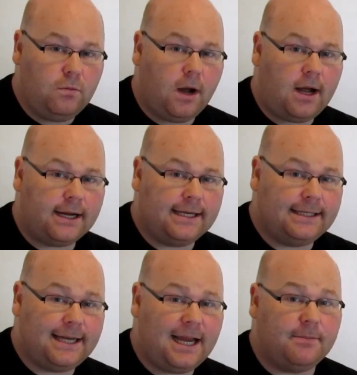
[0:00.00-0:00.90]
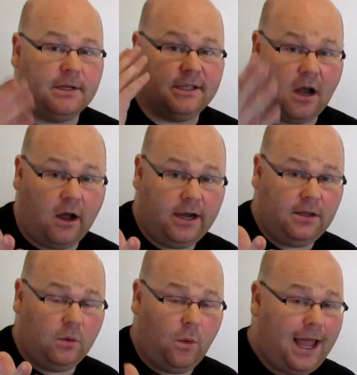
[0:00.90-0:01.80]
market segments.
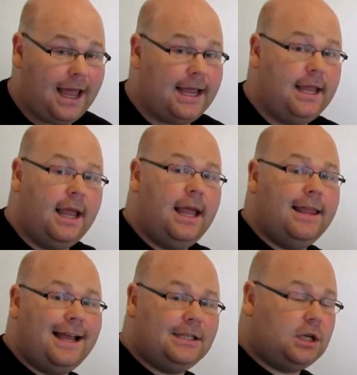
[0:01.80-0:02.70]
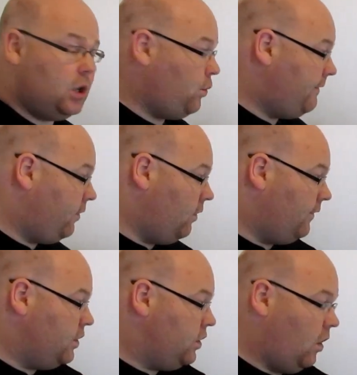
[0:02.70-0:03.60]
Either way, that's going to
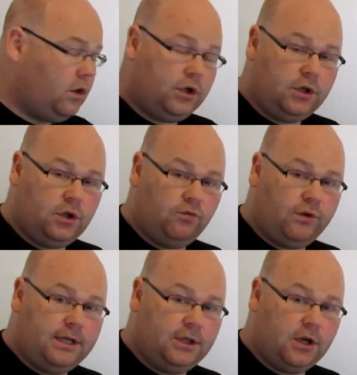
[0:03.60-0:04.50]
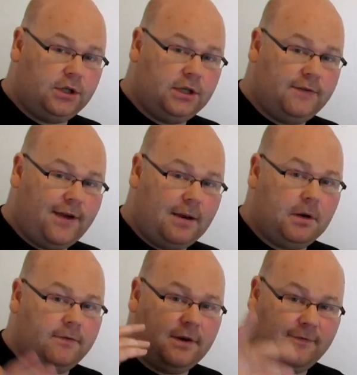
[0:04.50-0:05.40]
involve not just the research and
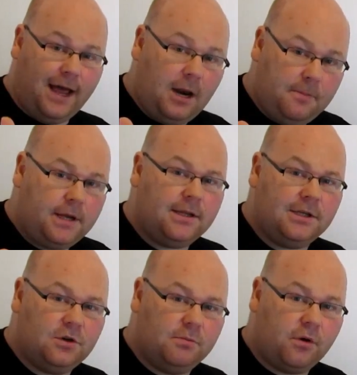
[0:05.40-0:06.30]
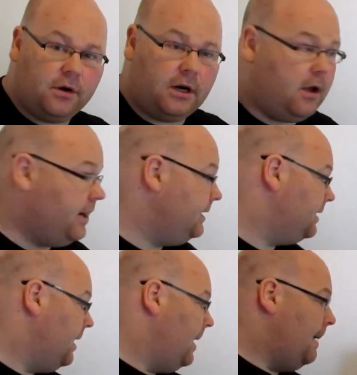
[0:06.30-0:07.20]
development of developing these new product lines,
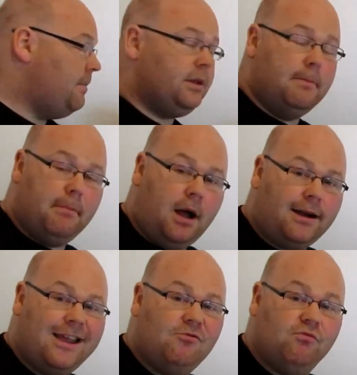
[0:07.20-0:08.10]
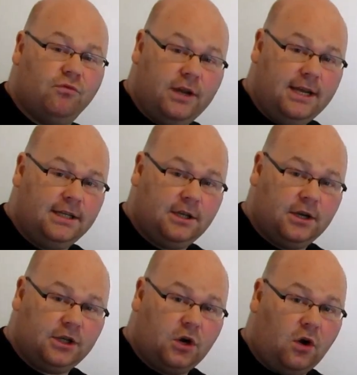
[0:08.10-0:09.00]
but the market
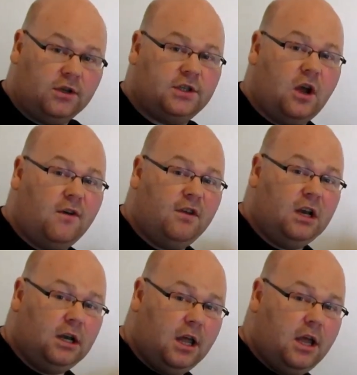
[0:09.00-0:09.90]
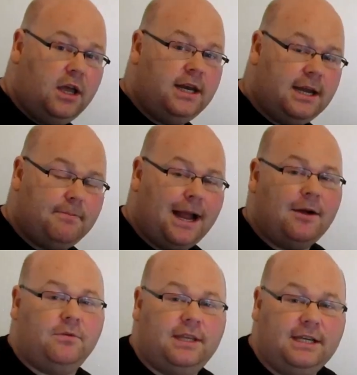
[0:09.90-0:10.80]
research costs of learning
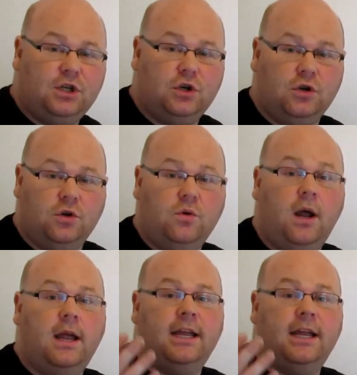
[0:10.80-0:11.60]
about these new